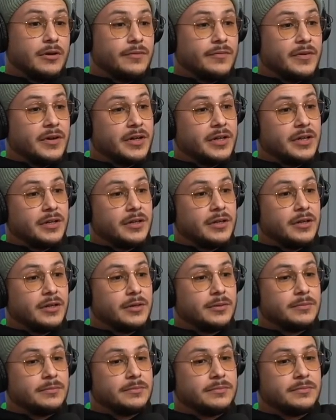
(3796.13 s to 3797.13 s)

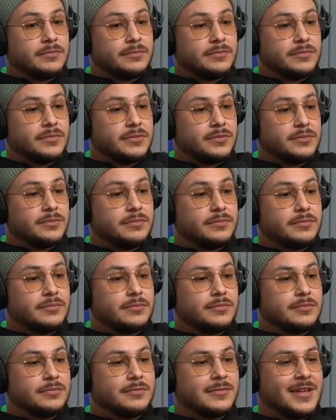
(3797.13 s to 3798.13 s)
Fucking
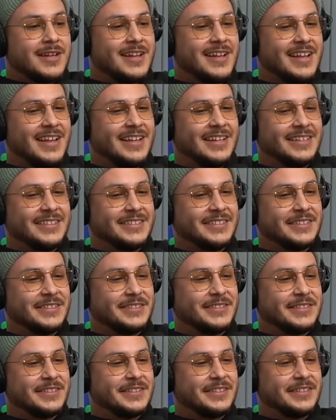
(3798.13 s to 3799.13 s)
it's
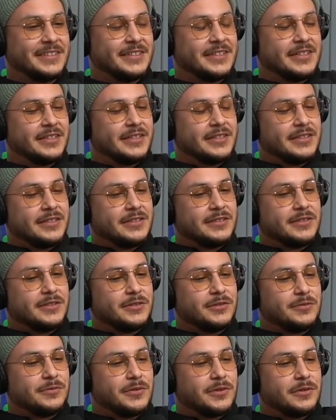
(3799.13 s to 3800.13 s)
such a
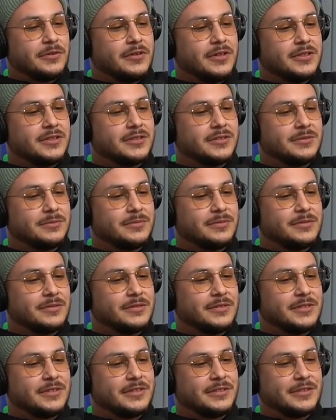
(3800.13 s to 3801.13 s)
weird question
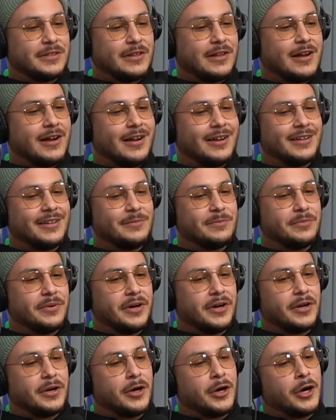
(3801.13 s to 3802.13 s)
because there's a lot.
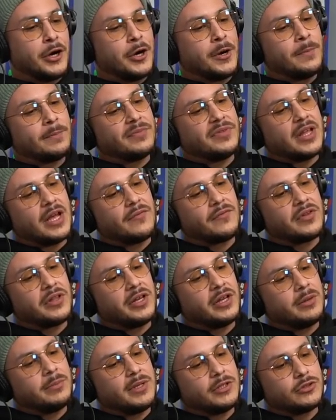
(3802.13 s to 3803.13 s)
But definitely
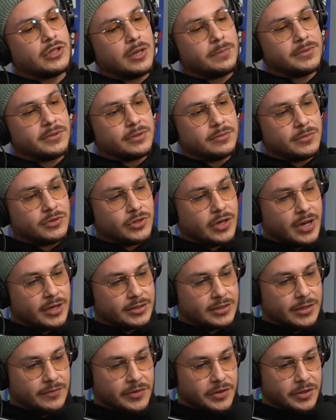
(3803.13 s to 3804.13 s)
gonna be dropping some
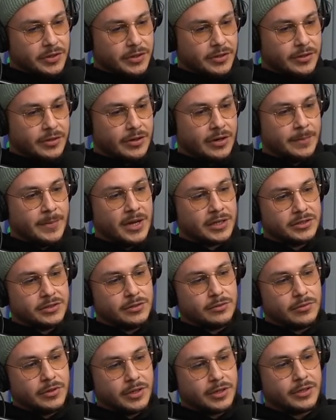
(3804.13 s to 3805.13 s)
tracks every here and there. I'm
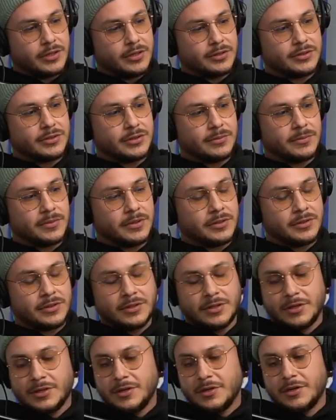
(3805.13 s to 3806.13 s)
actually working on something
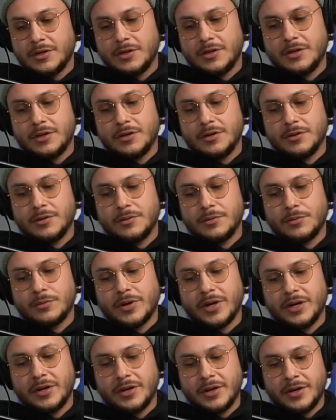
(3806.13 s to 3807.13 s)

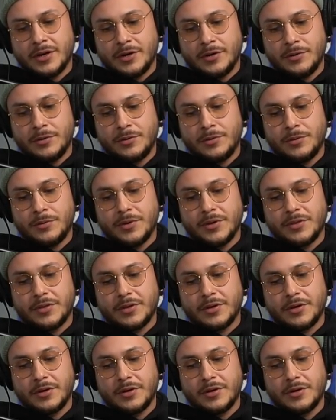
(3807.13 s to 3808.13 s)
right now with
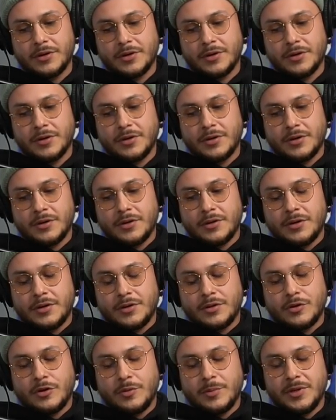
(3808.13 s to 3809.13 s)
the
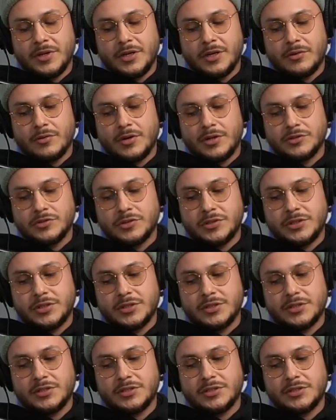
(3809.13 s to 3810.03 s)
homie Nick Rodriguez.